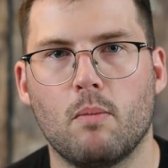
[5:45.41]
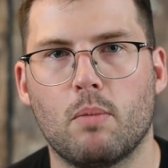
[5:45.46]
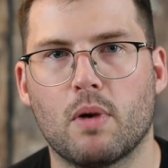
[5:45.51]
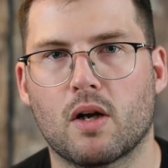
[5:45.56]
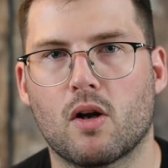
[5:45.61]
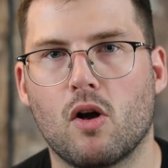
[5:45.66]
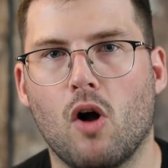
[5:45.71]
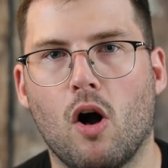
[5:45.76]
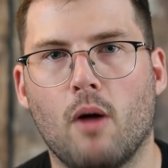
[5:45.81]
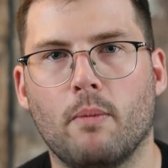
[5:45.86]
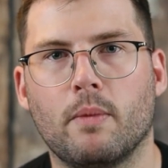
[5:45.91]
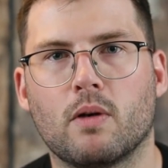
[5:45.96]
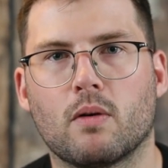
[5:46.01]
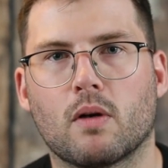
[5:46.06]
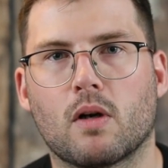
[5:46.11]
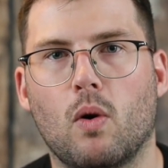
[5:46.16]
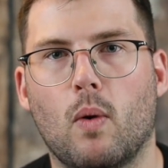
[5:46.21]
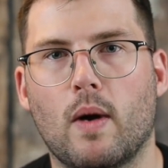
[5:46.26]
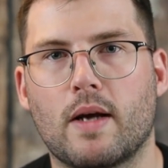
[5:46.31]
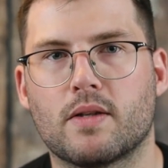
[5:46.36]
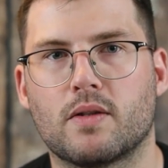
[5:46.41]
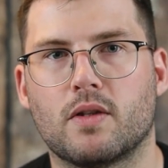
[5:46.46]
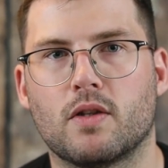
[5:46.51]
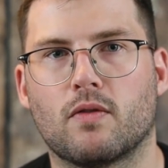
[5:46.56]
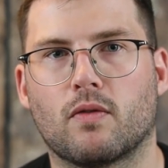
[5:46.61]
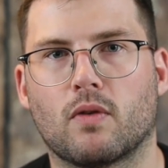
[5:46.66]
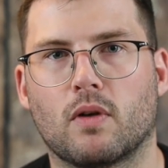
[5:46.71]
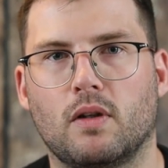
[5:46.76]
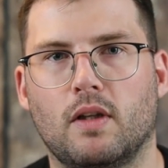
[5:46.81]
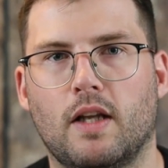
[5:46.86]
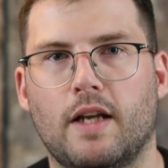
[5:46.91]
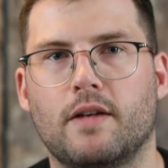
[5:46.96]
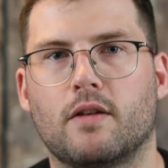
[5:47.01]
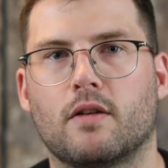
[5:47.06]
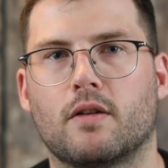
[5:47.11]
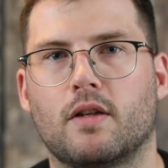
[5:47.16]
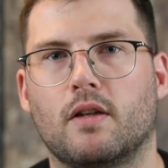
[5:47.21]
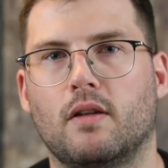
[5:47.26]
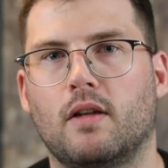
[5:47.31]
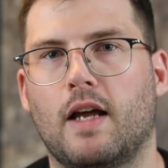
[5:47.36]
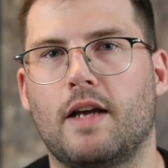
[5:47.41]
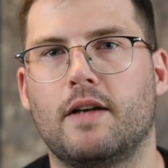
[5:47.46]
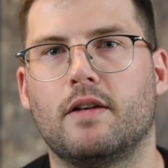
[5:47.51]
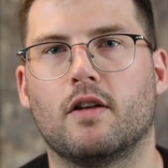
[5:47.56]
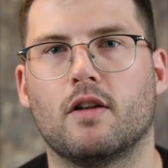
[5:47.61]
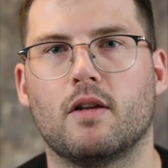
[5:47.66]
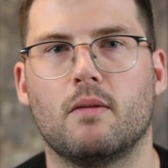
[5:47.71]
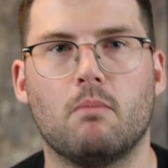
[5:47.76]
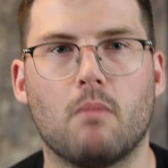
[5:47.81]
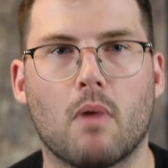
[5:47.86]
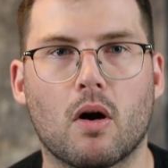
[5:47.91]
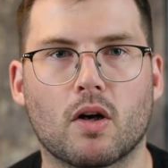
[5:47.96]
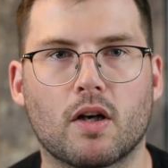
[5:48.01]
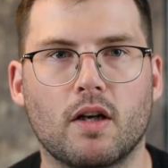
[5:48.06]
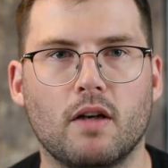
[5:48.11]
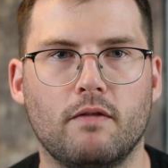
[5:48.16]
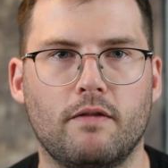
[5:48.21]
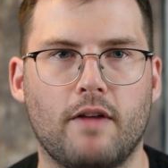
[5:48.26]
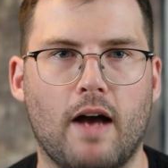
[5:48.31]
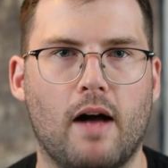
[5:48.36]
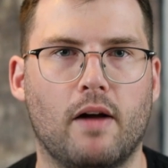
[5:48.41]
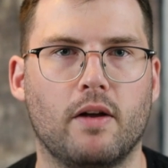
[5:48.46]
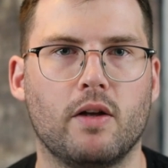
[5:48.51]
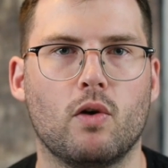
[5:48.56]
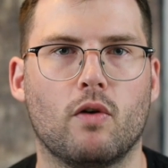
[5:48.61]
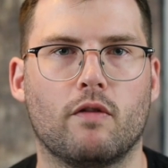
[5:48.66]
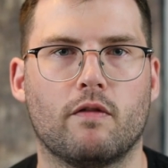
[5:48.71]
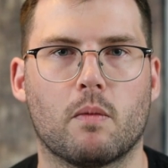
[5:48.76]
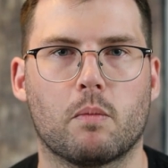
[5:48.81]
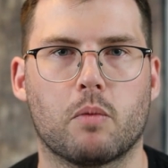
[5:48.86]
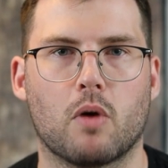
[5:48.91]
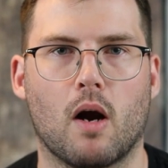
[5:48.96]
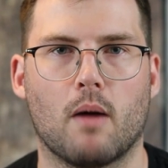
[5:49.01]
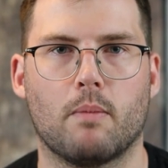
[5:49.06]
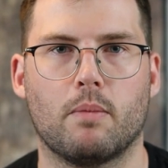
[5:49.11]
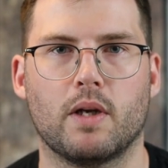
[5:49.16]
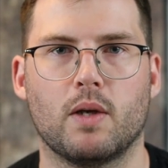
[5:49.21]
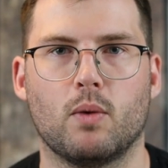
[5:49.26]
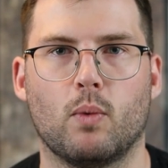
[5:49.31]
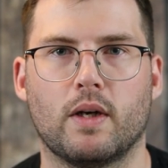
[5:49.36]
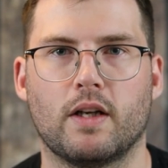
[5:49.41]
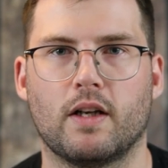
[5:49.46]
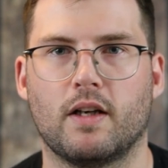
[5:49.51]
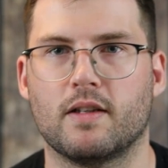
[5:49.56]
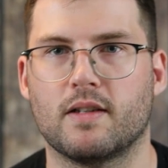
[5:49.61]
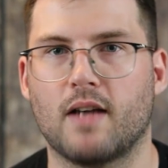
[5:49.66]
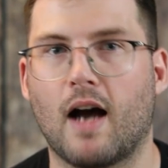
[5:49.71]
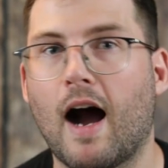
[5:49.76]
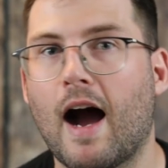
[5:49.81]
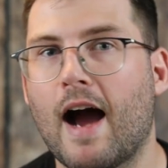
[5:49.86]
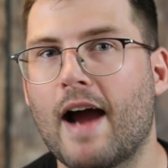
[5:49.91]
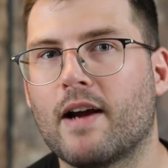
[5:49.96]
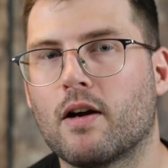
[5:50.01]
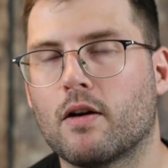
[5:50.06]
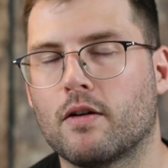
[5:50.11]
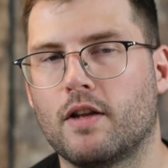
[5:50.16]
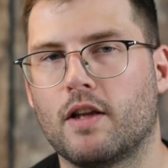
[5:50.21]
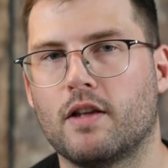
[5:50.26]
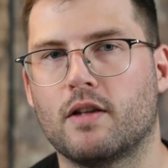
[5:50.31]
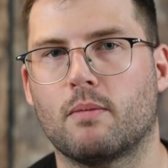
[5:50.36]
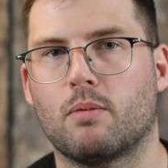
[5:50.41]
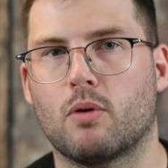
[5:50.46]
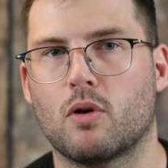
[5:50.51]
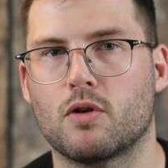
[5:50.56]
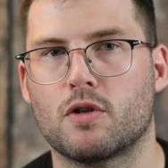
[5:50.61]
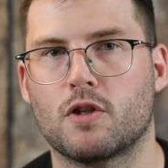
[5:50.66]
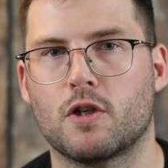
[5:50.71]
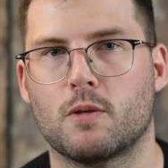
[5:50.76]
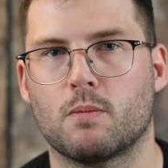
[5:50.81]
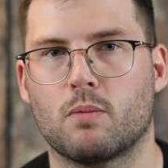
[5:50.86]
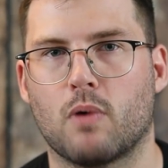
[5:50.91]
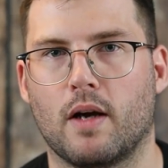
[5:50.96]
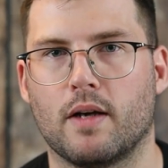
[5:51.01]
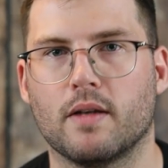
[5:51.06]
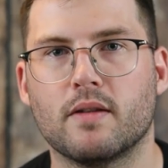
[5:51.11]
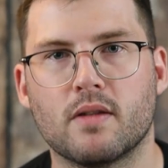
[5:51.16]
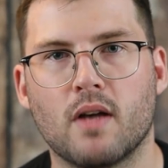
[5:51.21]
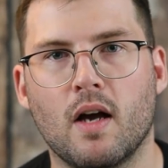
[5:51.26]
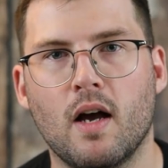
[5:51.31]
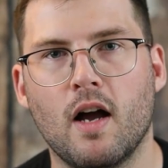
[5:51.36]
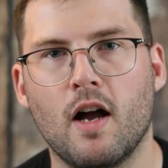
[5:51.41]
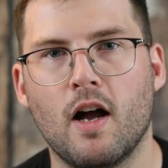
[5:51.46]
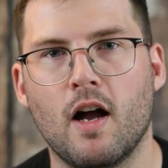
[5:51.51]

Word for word: But a common request is for a lender to lend on the market value of a property when it is higher than the purchase price.